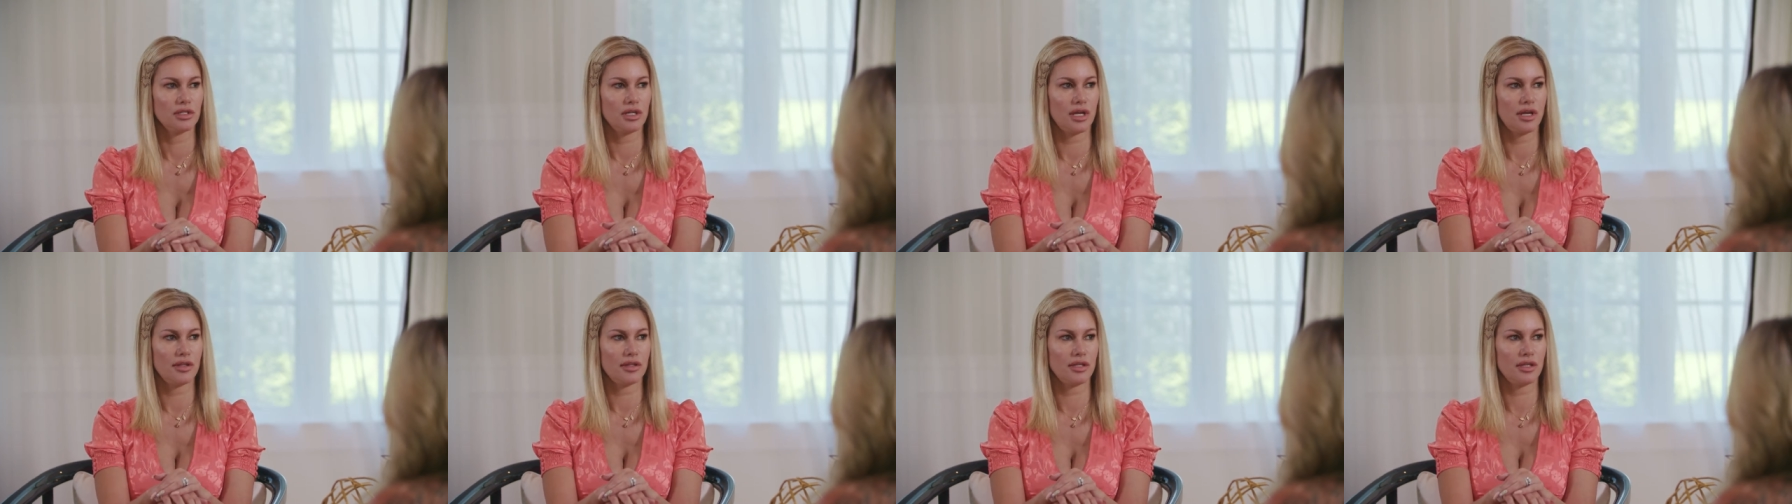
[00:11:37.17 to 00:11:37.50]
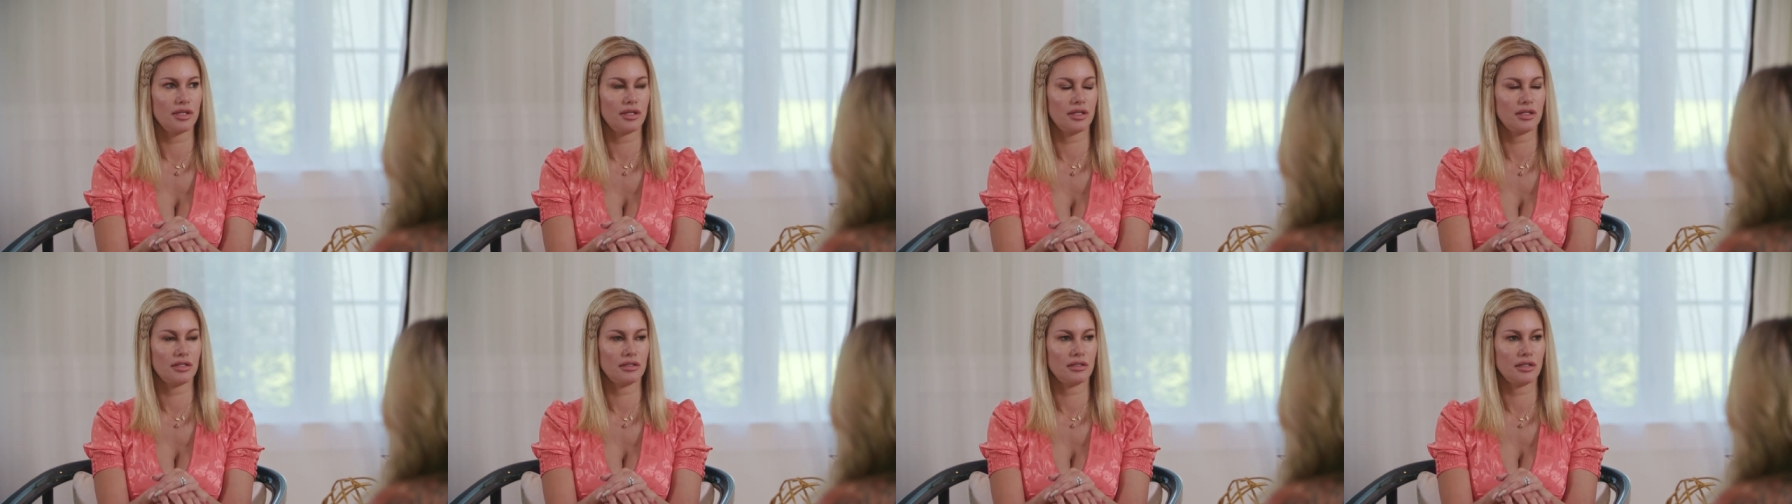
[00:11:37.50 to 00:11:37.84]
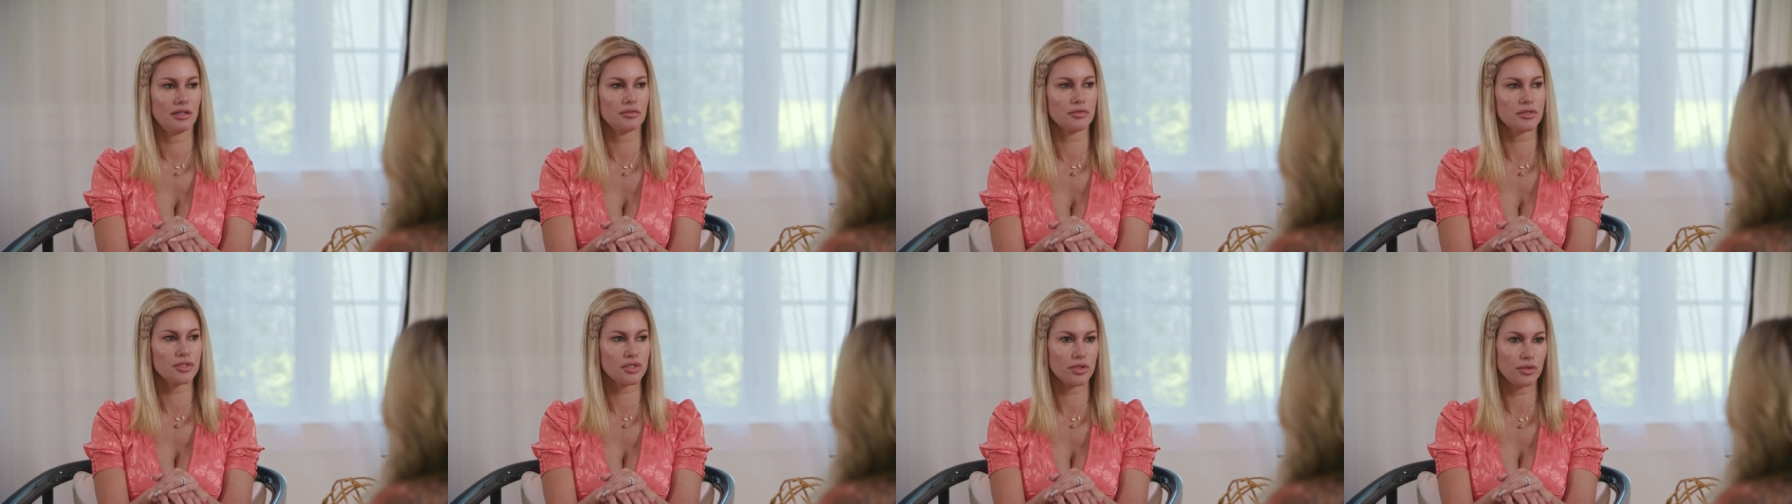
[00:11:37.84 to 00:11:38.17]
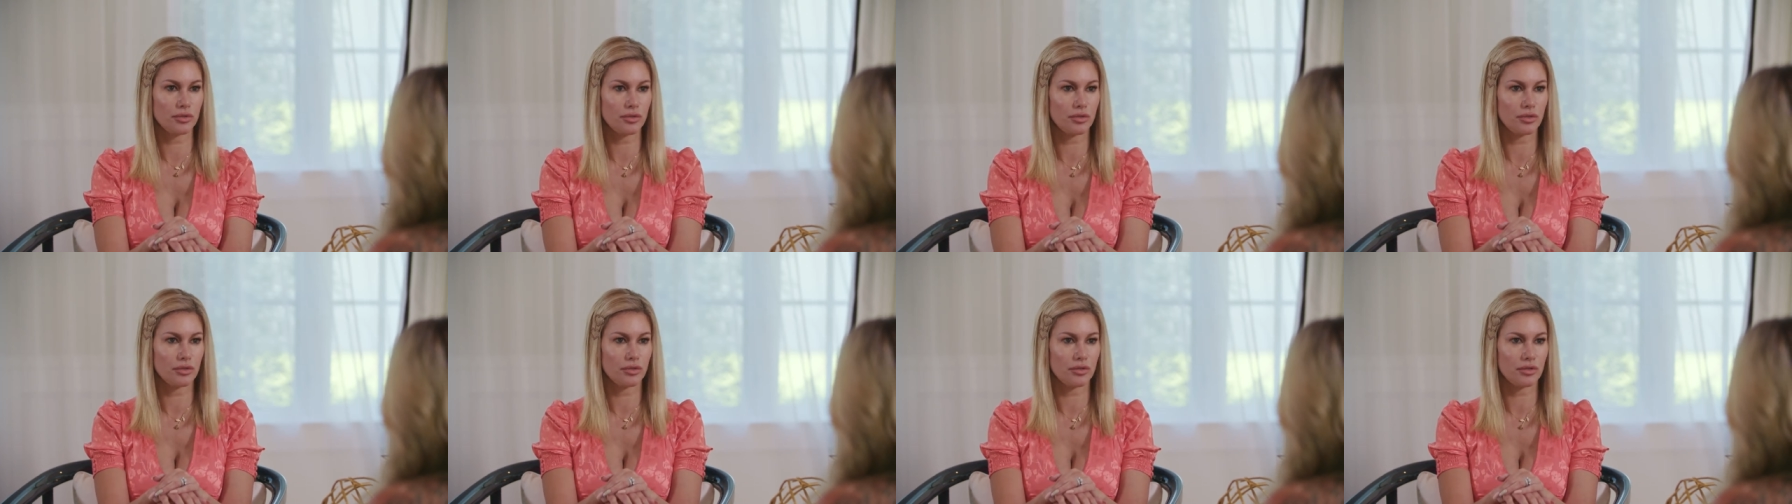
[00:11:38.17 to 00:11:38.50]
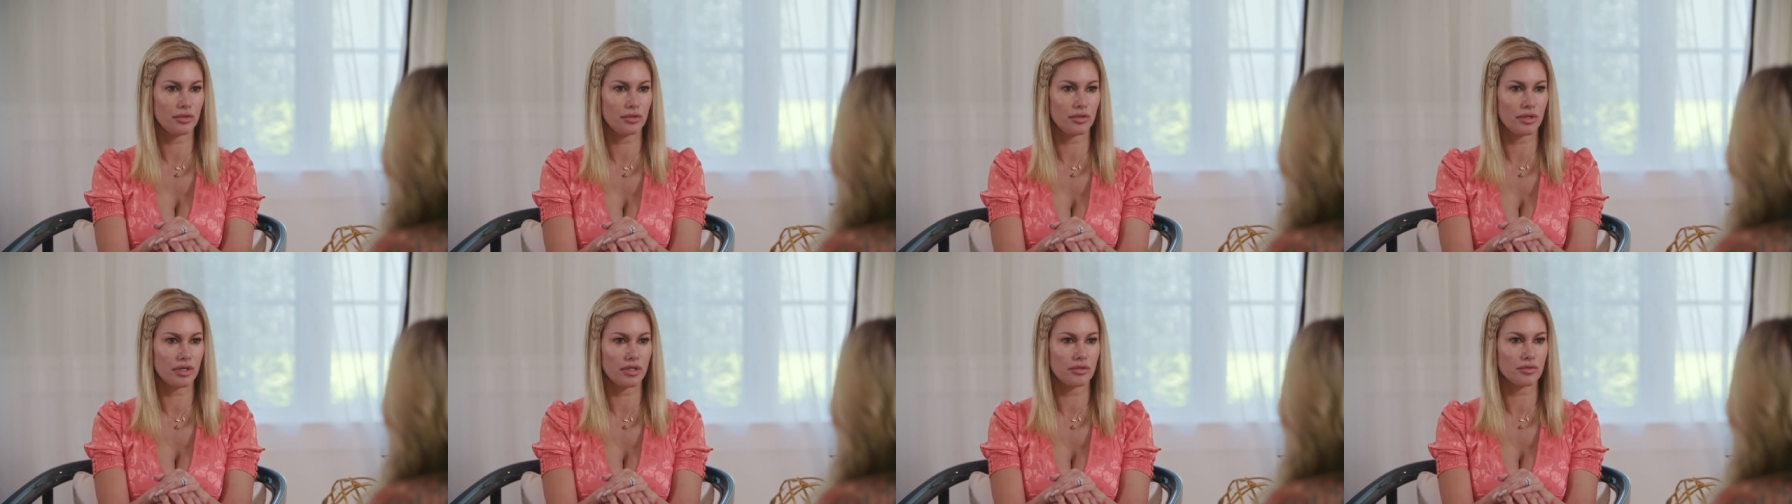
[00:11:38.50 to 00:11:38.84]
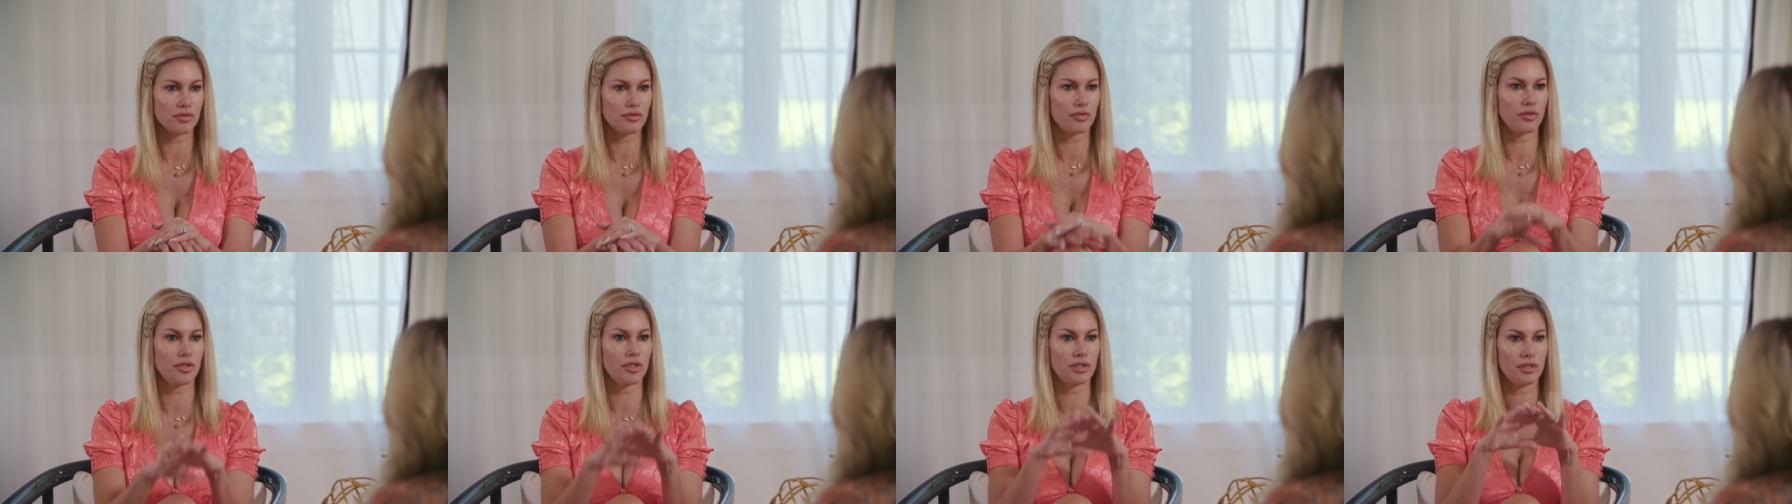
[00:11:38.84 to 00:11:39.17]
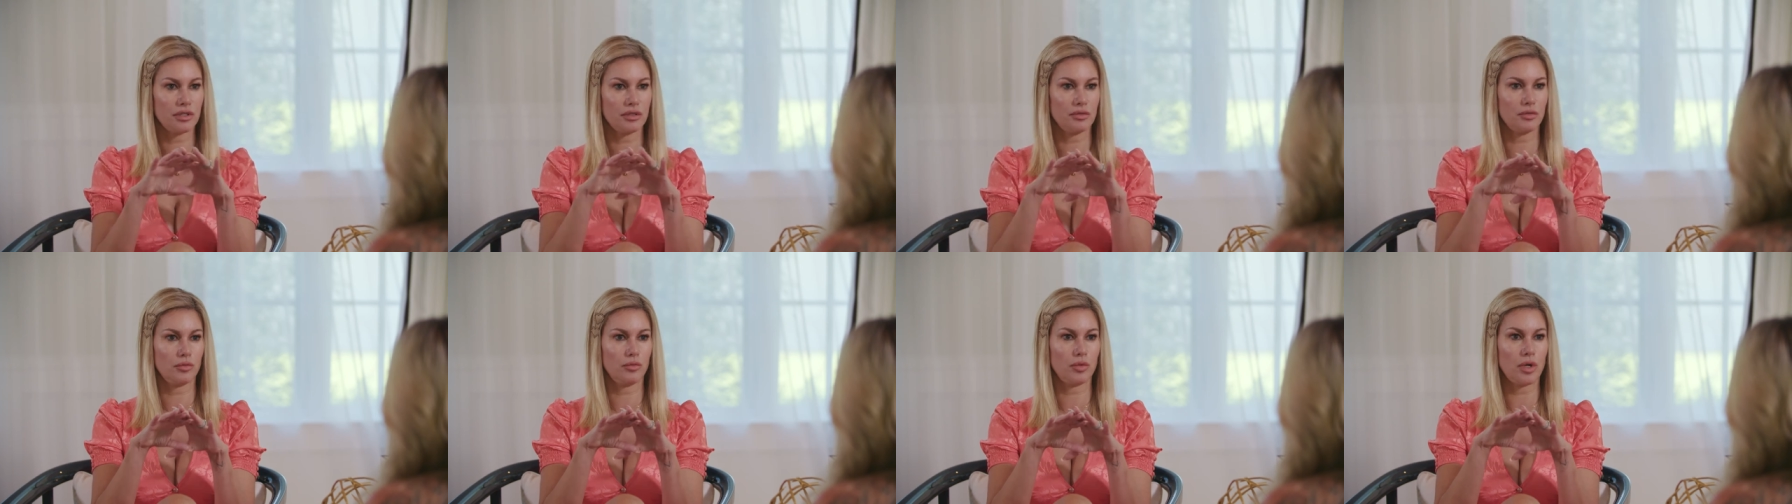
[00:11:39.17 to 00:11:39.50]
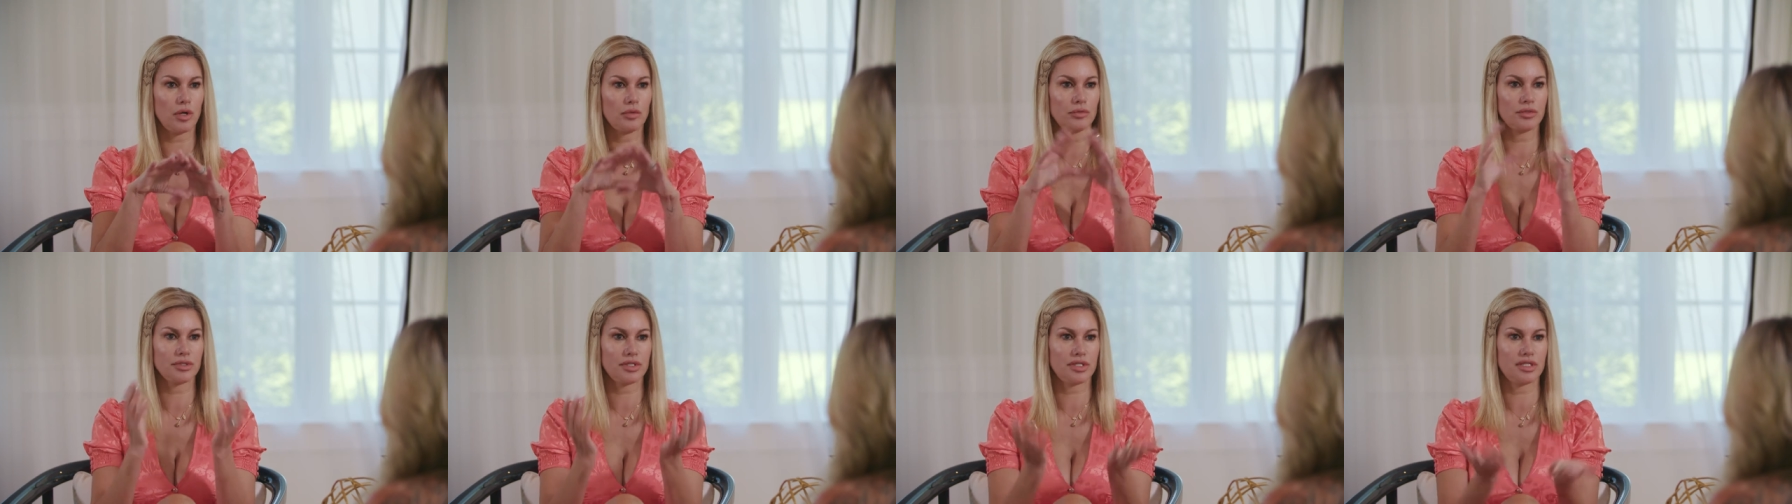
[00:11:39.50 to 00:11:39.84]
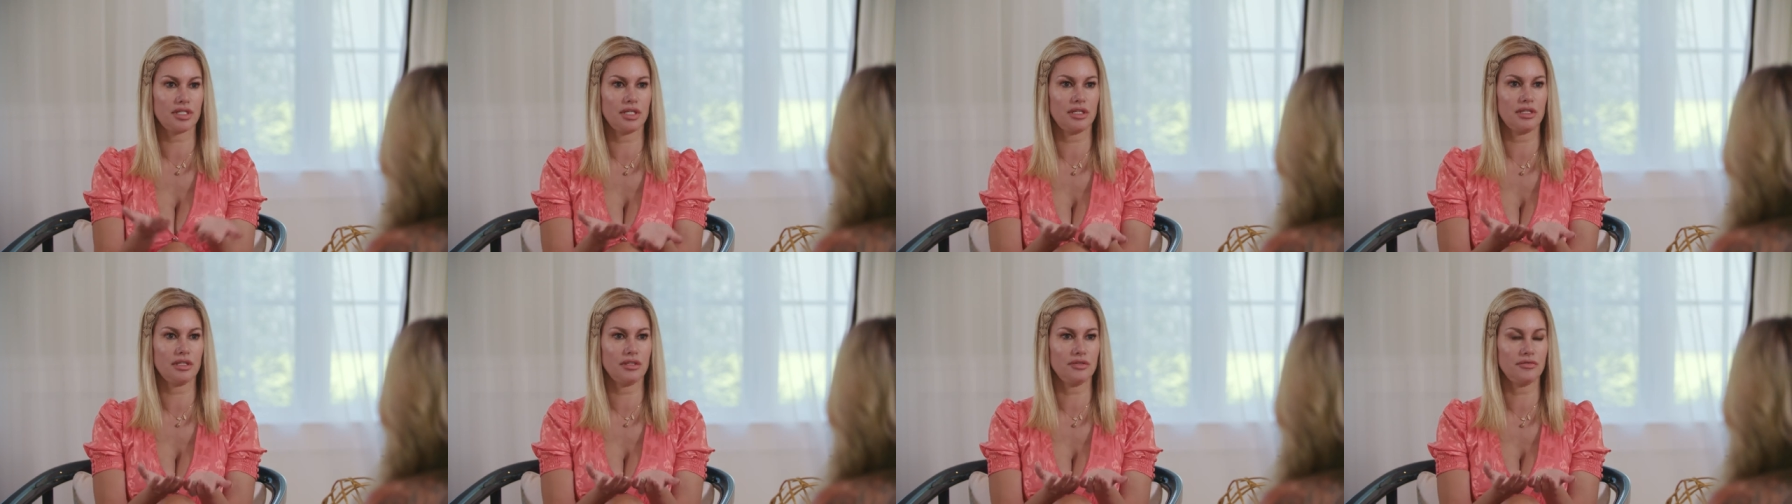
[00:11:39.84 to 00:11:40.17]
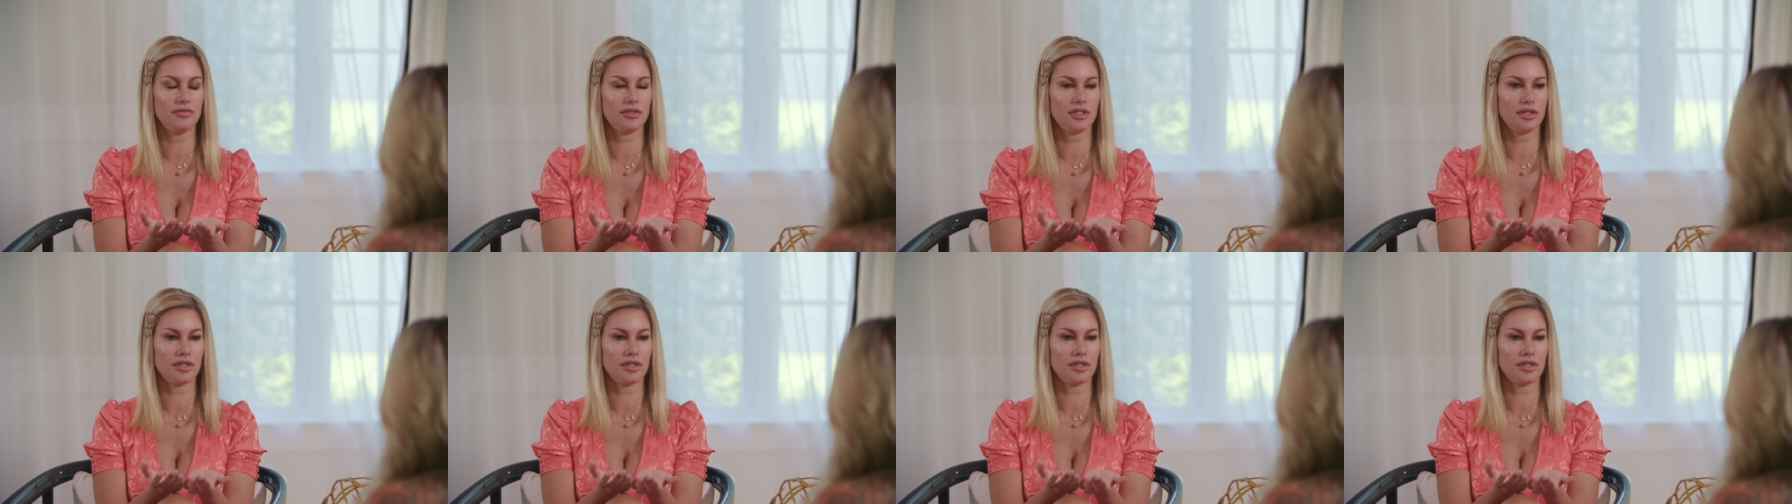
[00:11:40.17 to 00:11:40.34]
And then that was cool, and it was very well received.